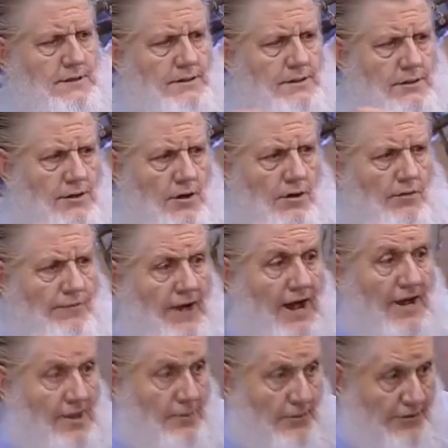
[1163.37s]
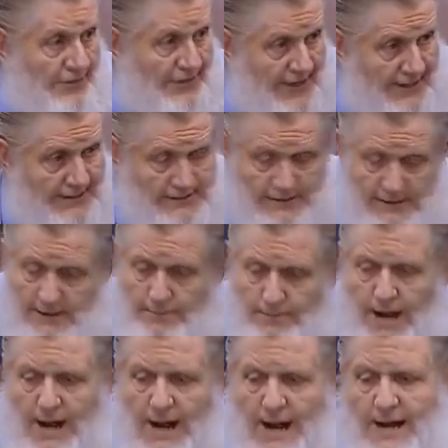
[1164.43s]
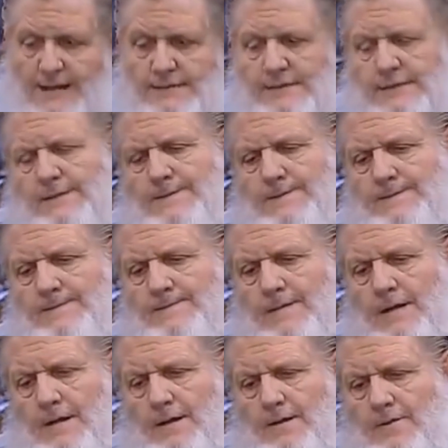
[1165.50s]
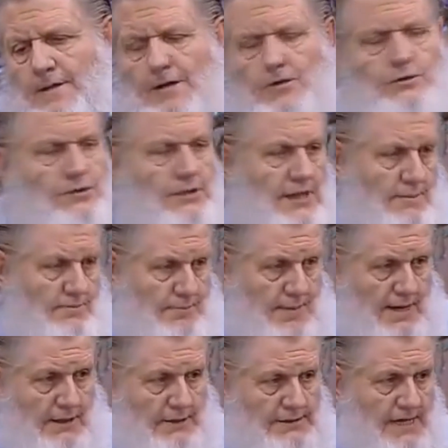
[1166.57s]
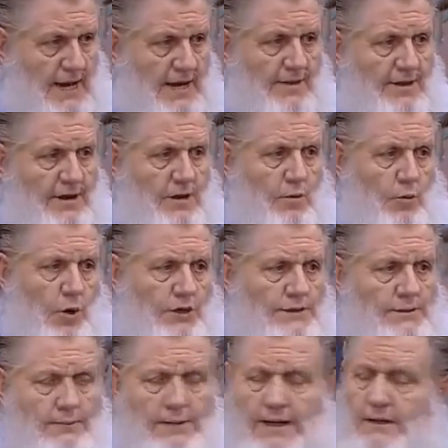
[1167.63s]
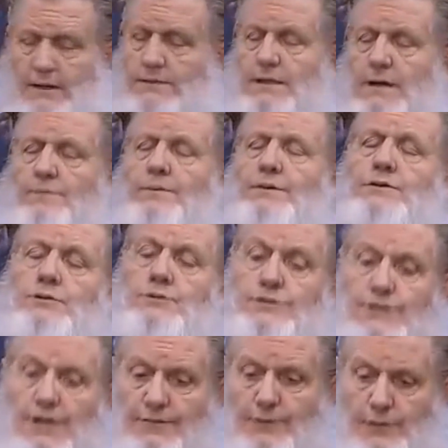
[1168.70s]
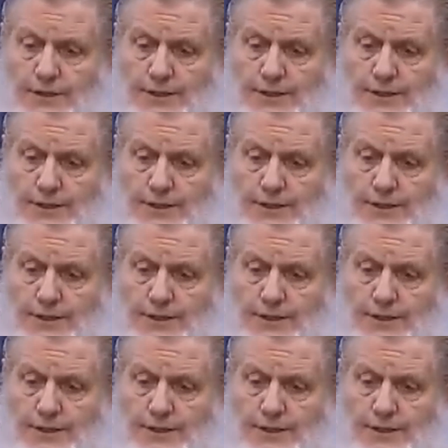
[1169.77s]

you know, valuable things in the mines. They used to get metals out of there and work the metals up and do stuff with